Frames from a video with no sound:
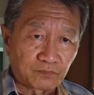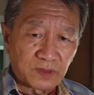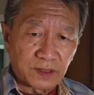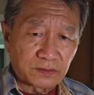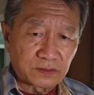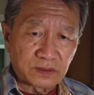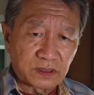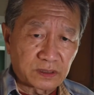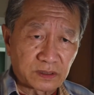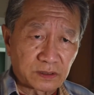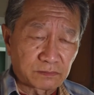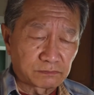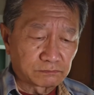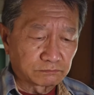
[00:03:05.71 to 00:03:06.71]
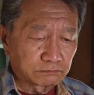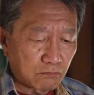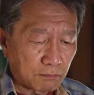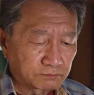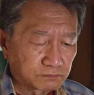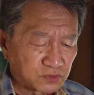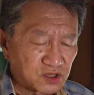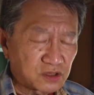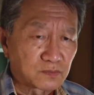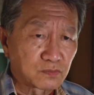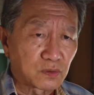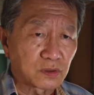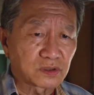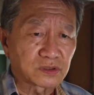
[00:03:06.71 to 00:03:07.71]
That chicken
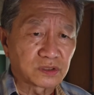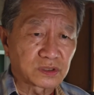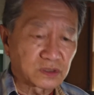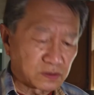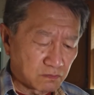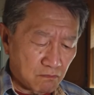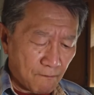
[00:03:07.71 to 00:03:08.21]
broth is